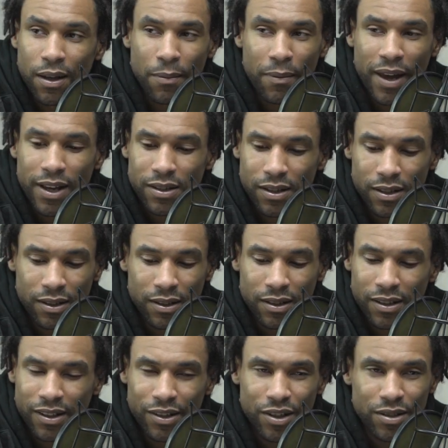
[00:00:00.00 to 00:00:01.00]
Amazing.
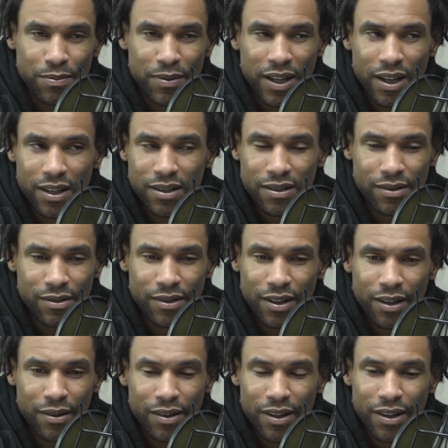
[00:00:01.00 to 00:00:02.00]
Just because,
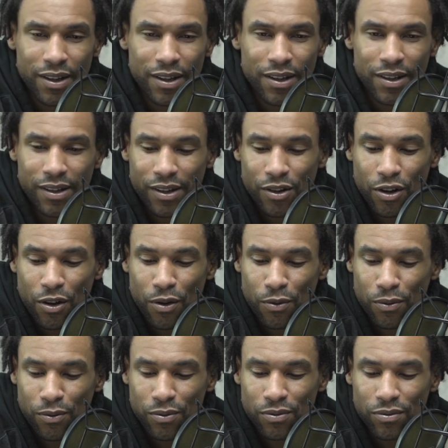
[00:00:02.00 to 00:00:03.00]

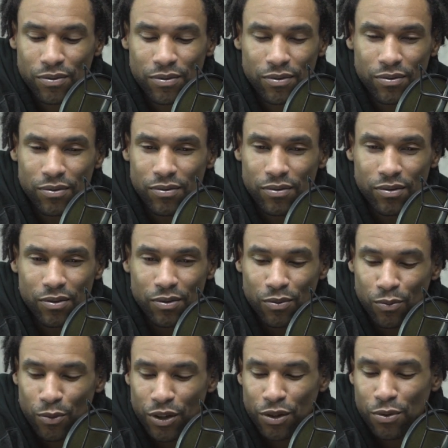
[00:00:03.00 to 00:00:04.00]
when
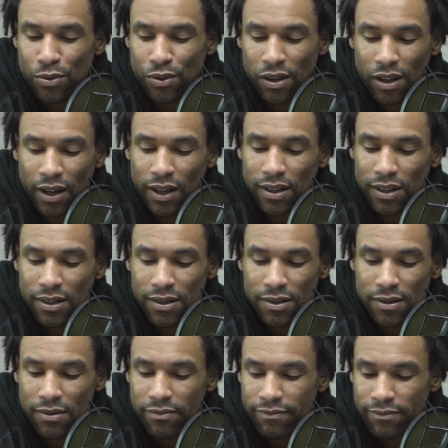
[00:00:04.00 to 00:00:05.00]
you look at
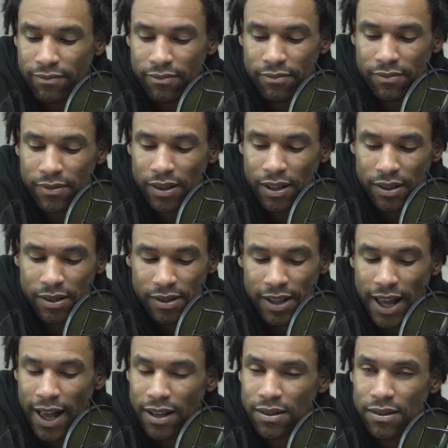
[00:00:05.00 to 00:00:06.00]
this
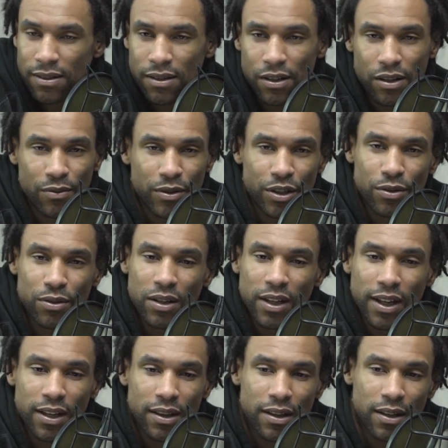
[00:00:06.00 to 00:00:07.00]
stats, when you
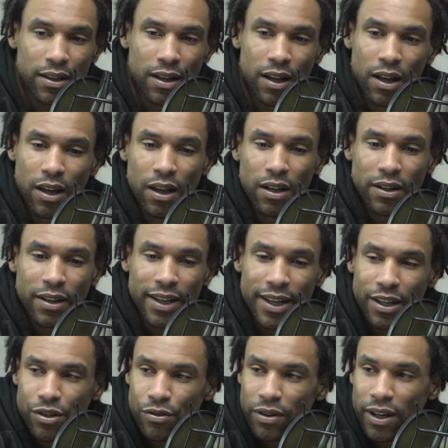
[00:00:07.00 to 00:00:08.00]
look at the
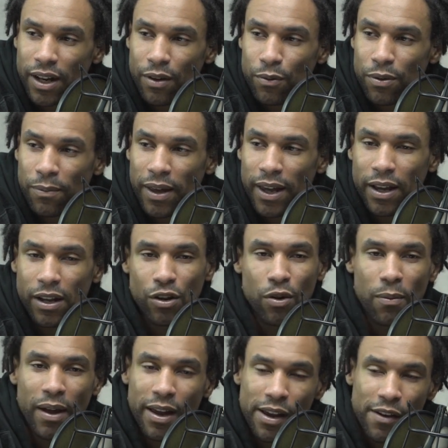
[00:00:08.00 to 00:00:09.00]
history that we made,
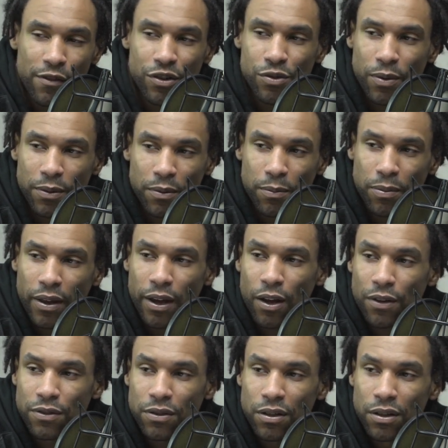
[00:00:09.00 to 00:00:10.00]
nobody ever swept the
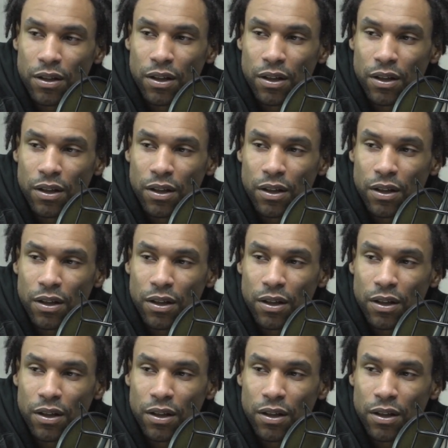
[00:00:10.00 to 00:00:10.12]
playoffs.